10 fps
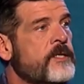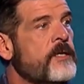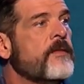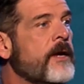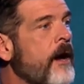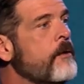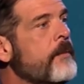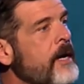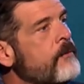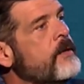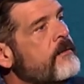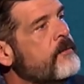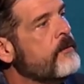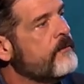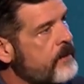Do you know that God Almighty will
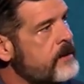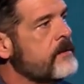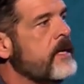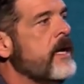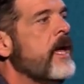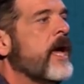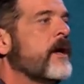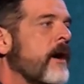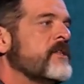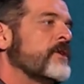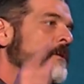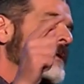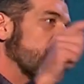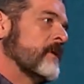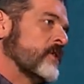give you a victory and cause you to
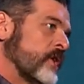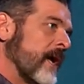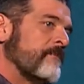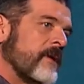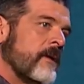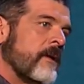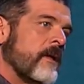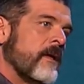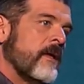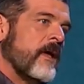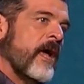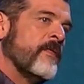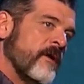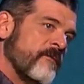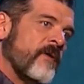become a champion
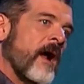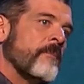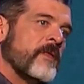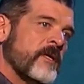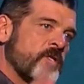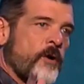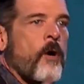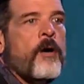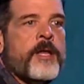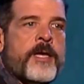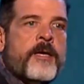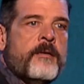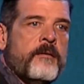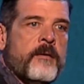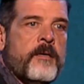in the environment that you're already
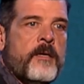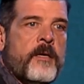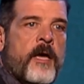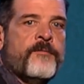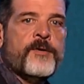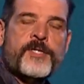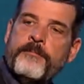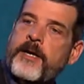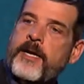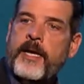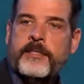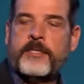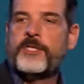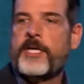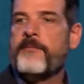in? If you're somebody that has
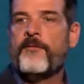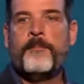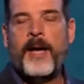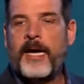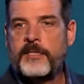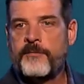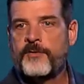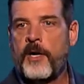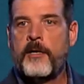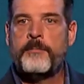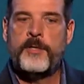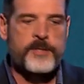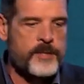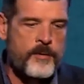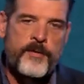a shameful past of drug
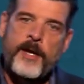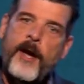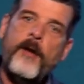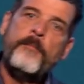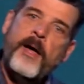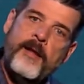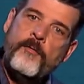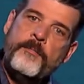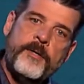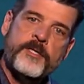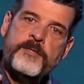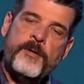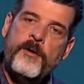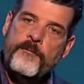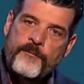abuse, do you know that God Almighty will put a
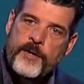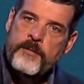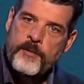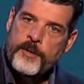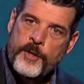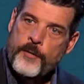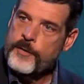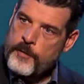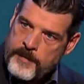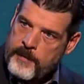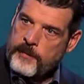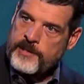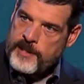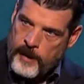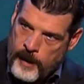spirit of freedom on you and you'll be able to
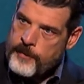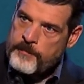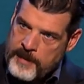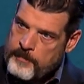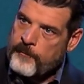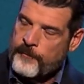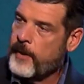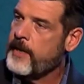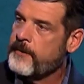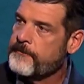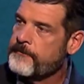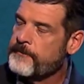set other people free?